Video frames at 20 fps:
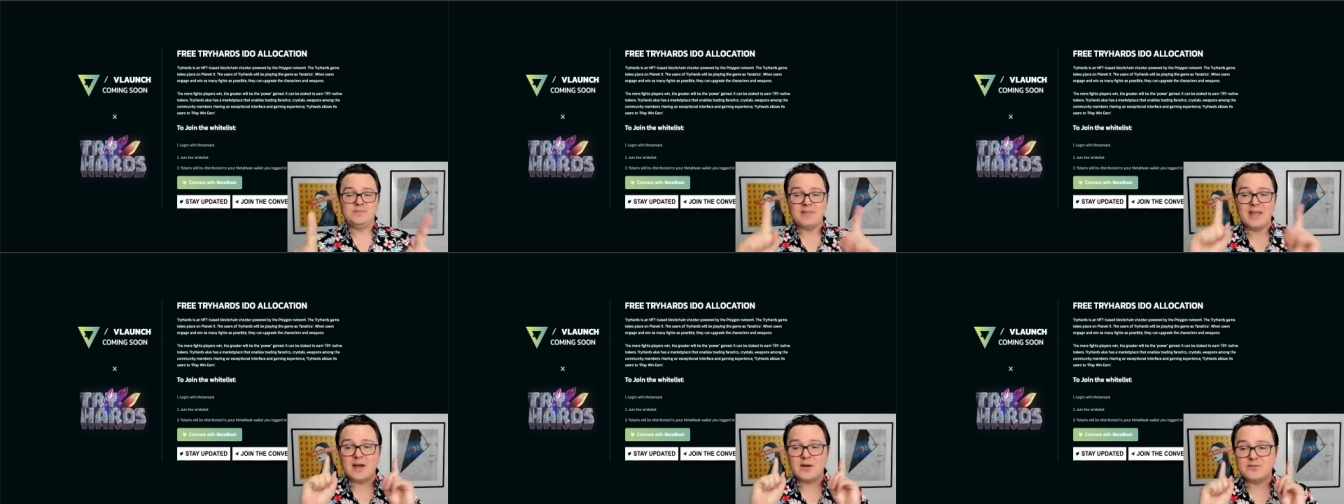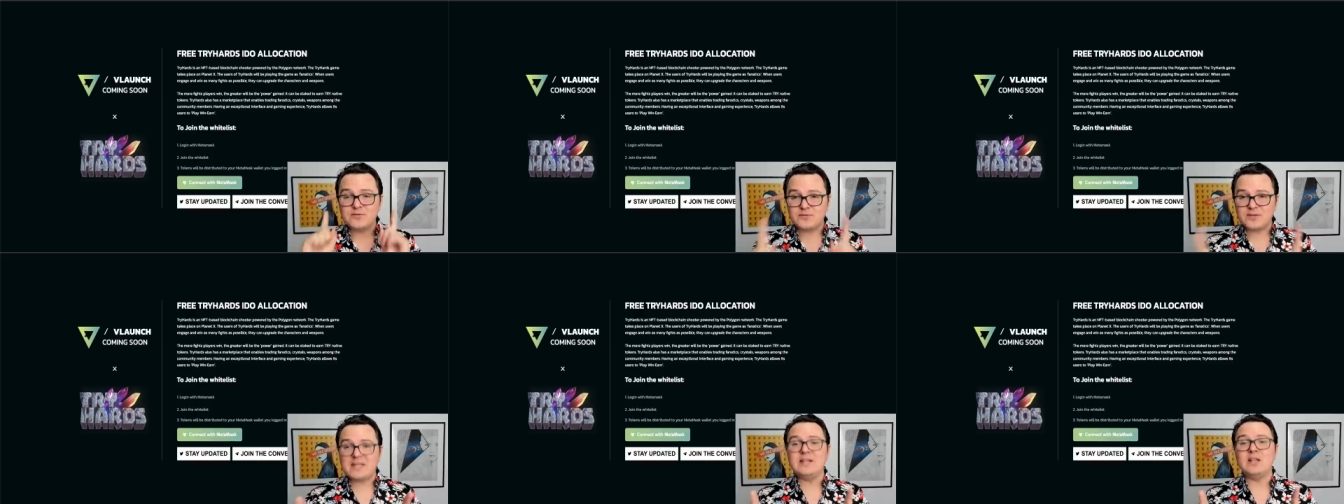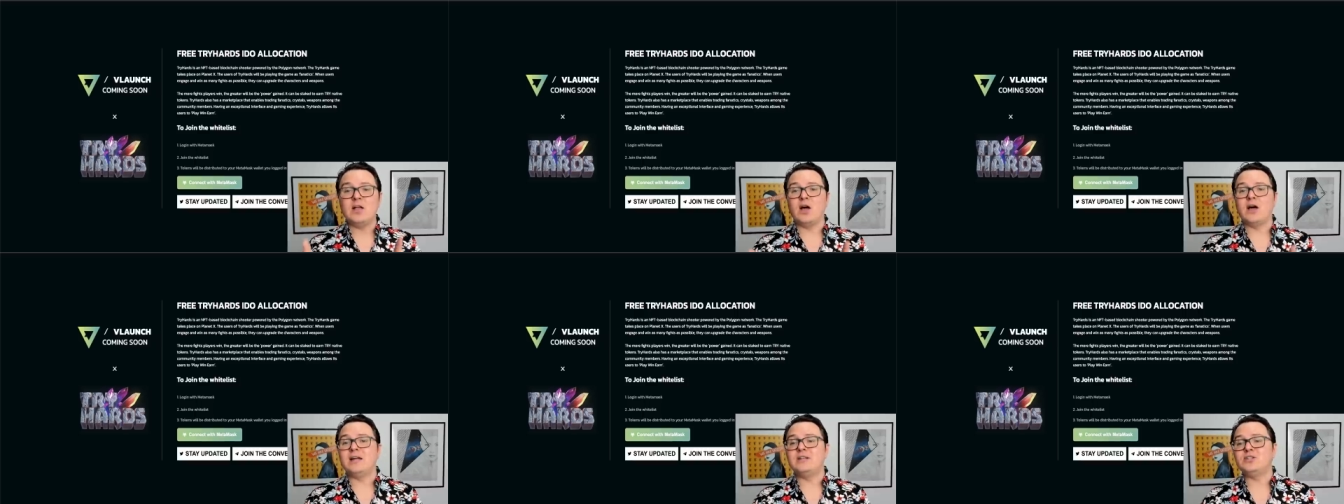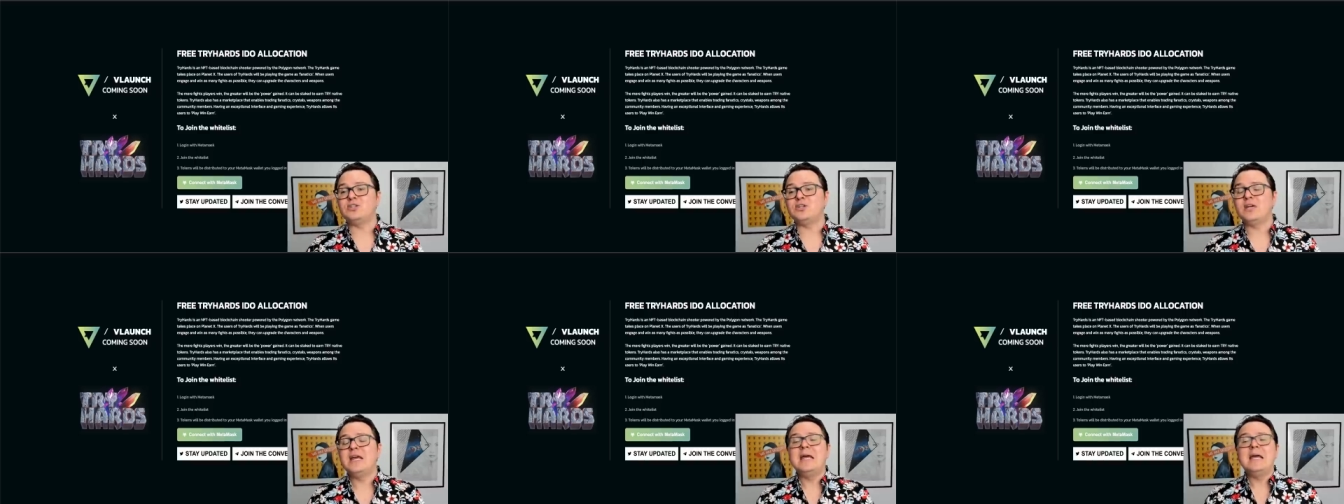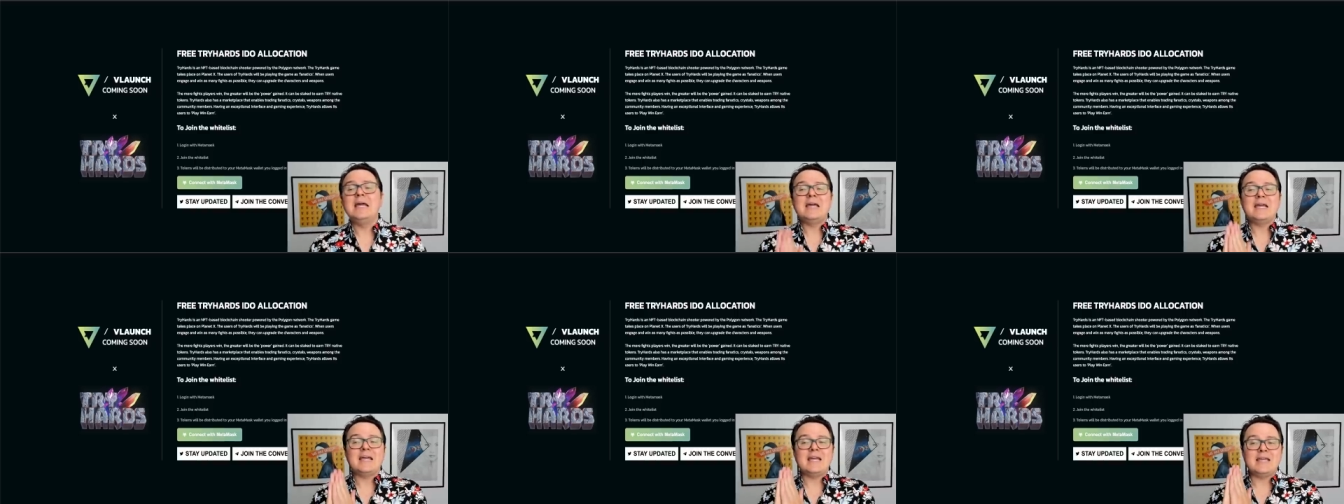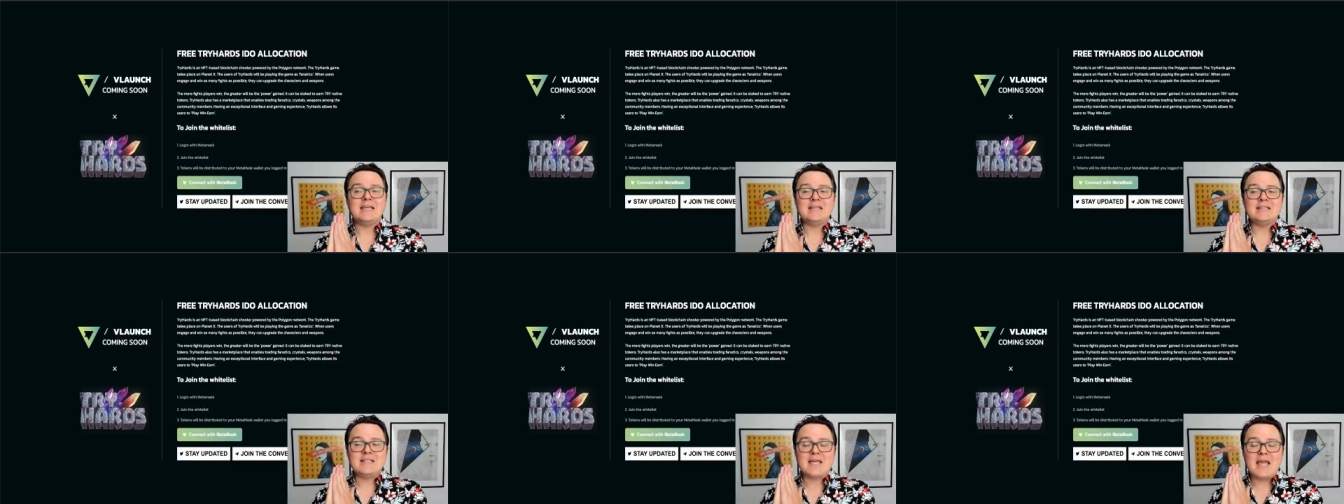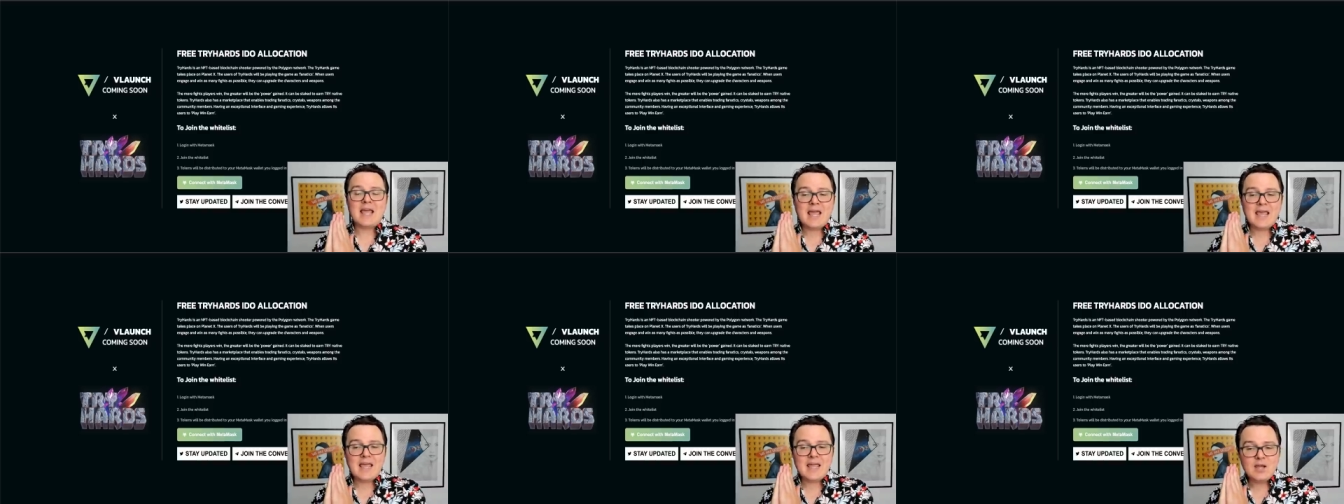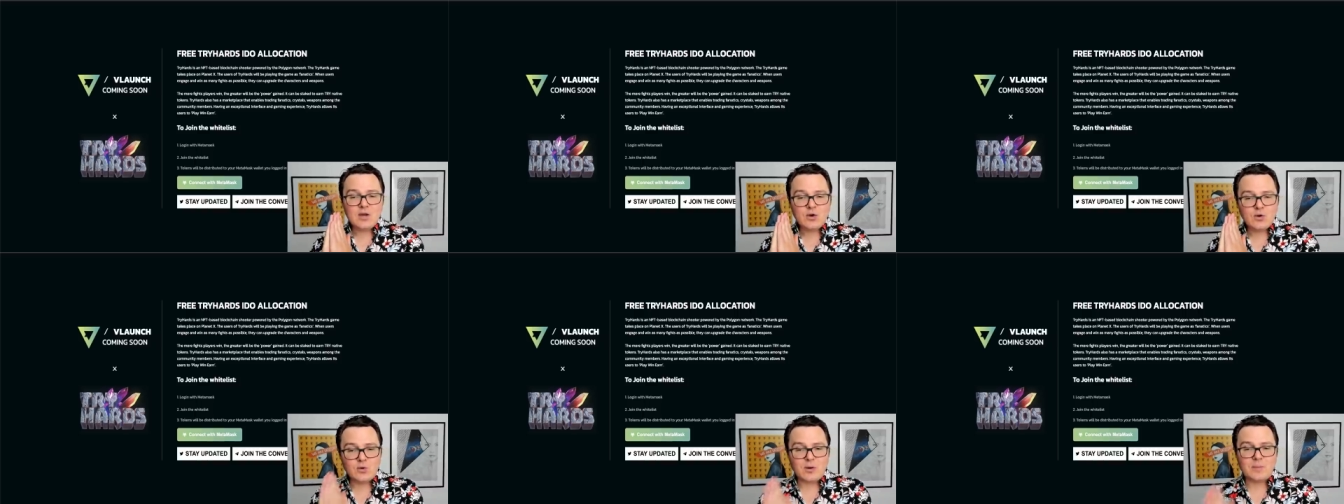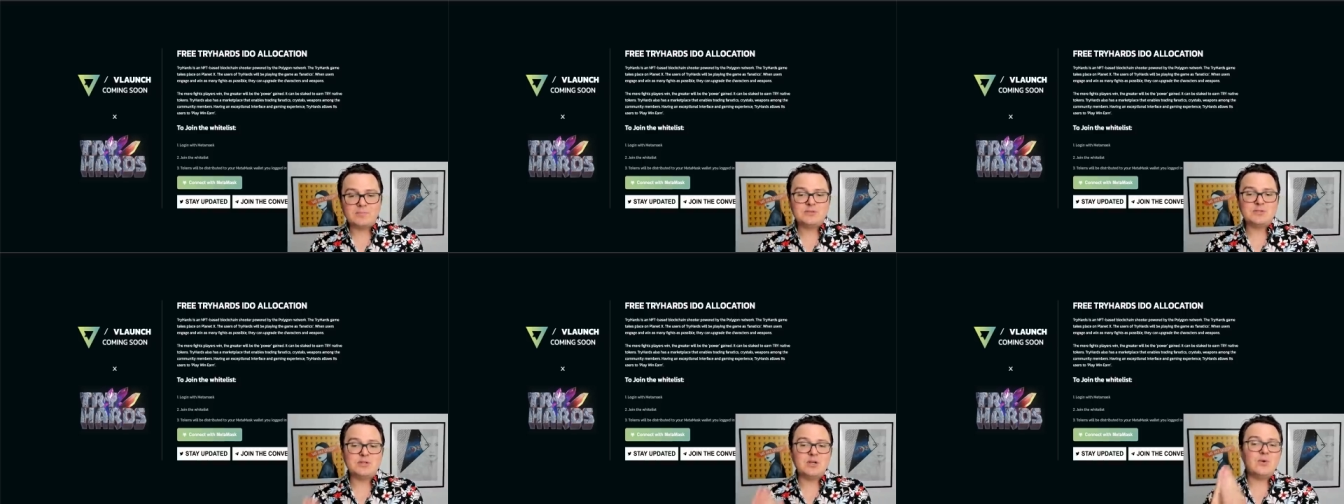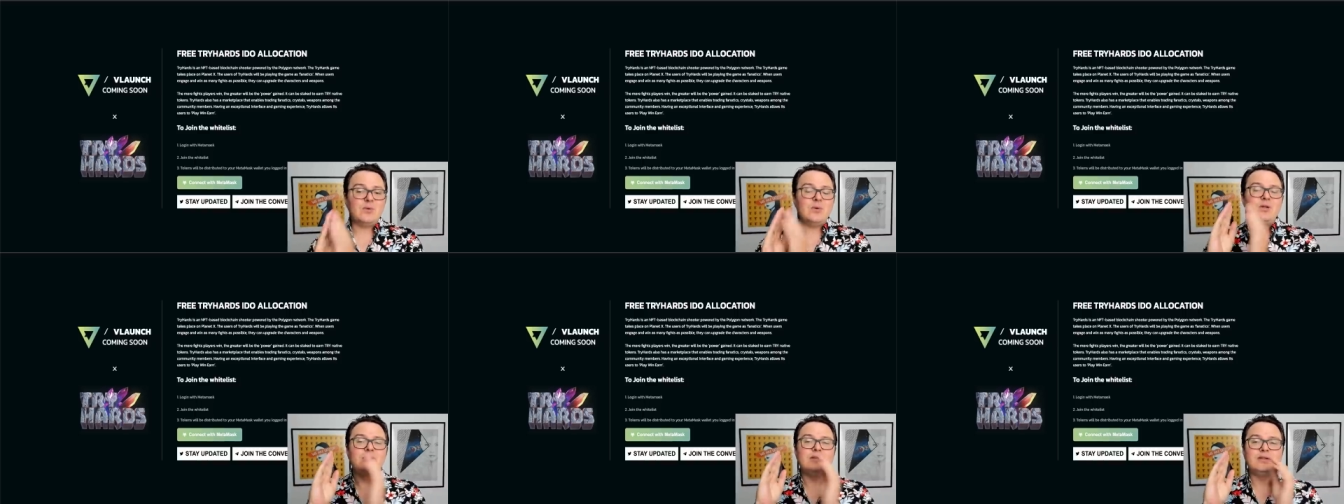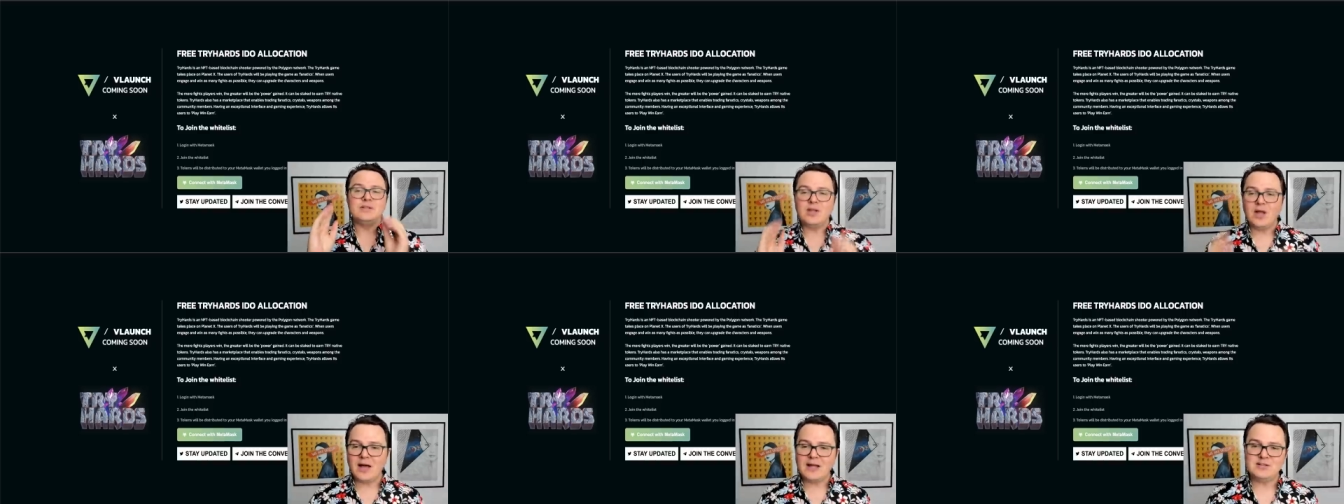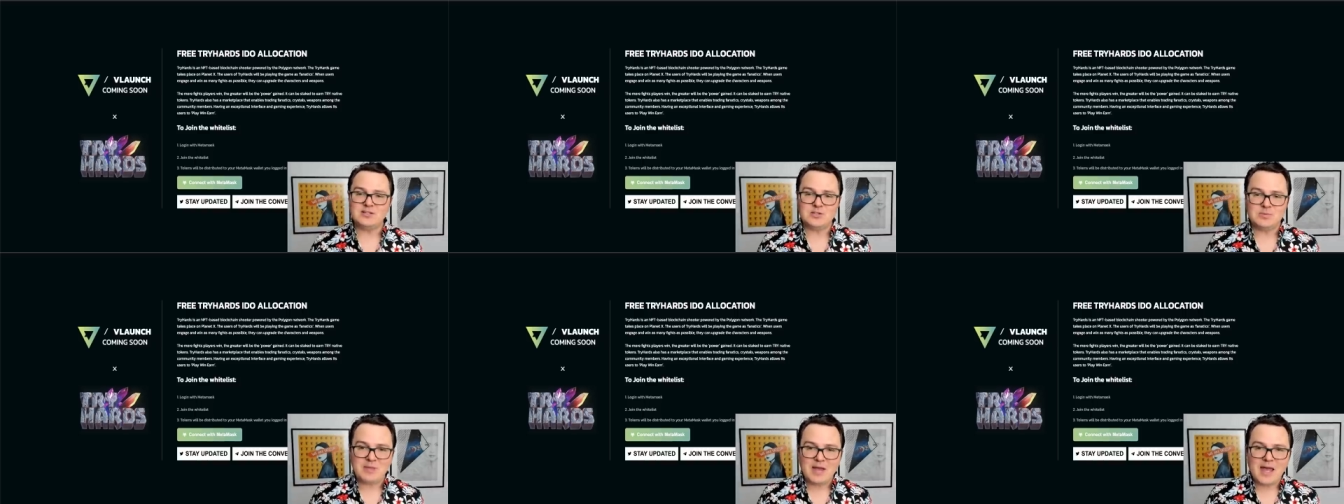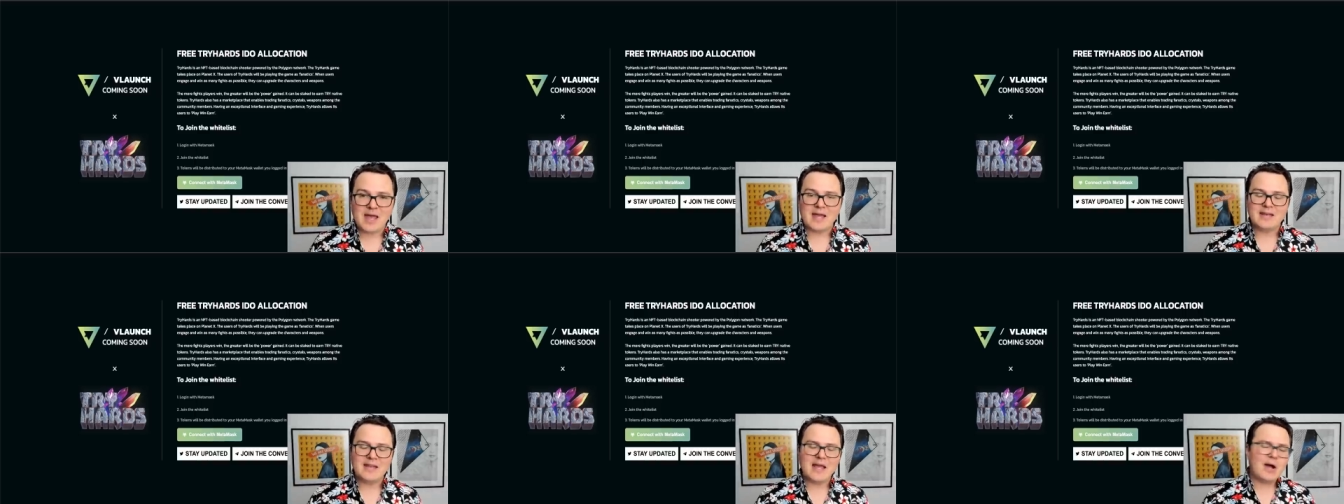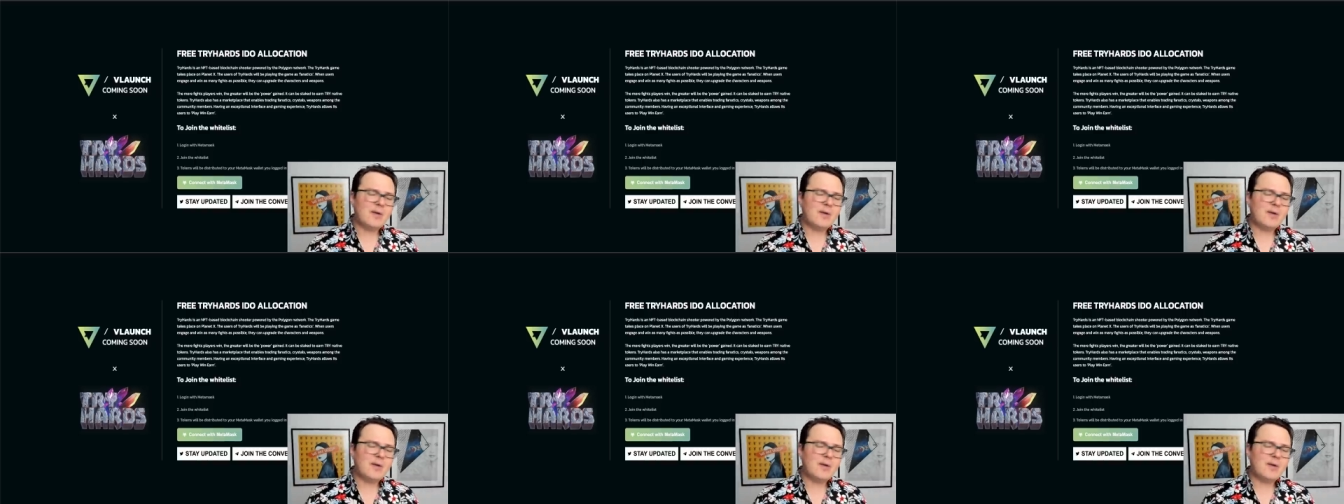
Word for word: Now, VLaunch is a crypto launchpad.